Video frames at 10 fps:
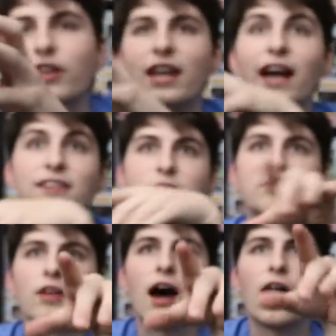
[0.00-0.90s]
the
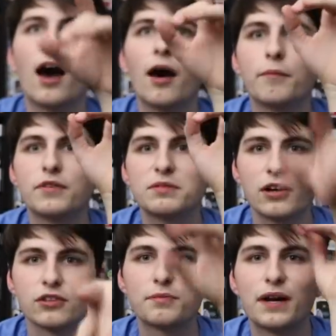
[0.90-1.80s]
next
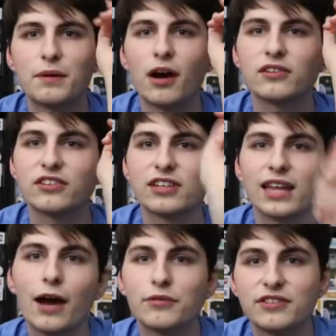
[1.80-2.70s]
Smuggler's Bounty box is
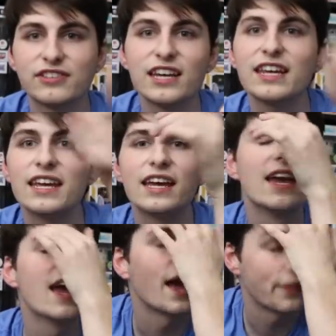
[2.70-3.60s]
Cloud City,
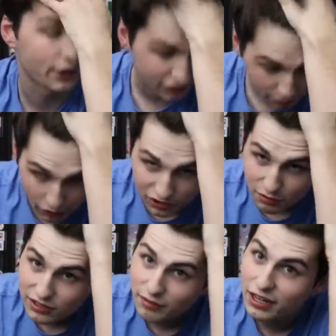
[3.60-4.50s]
and there's supposed
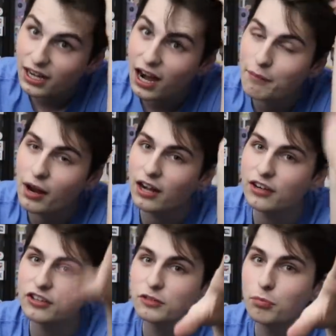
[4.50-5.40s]
to be something in it. I'm not
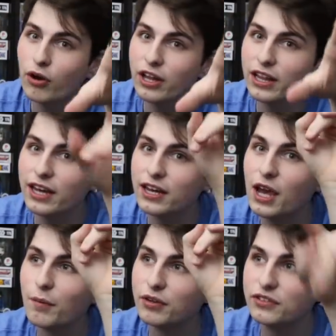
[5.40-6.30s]
going to spoil it,
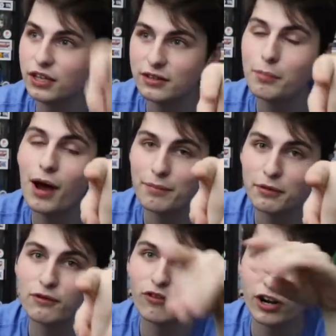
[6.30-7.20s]
but it's a pop
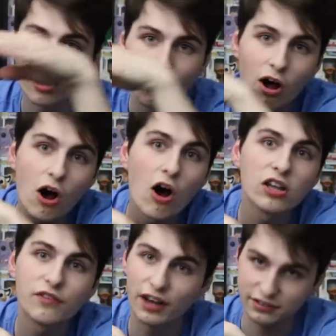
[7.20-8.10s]
that we've wanted,
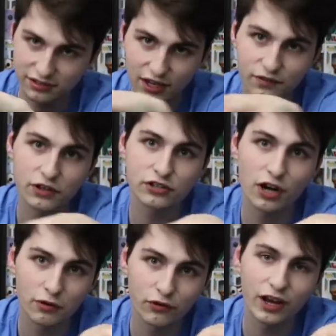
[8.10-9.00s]
all of us, if you're a
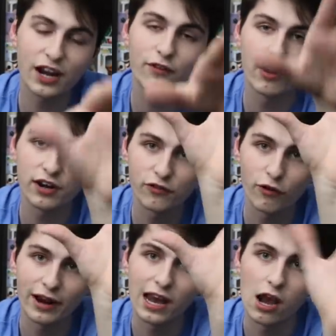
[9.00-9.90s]
Star Wars fan, have wanted
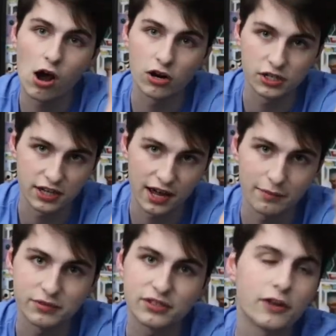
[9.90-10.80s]
for a long
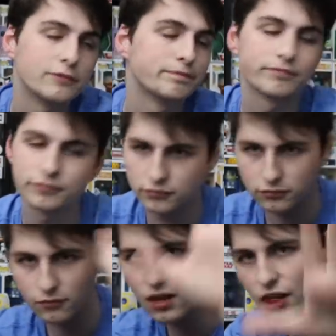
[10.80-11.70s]
time. So,
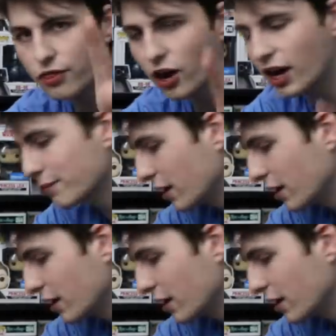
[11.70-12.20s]
thought I'd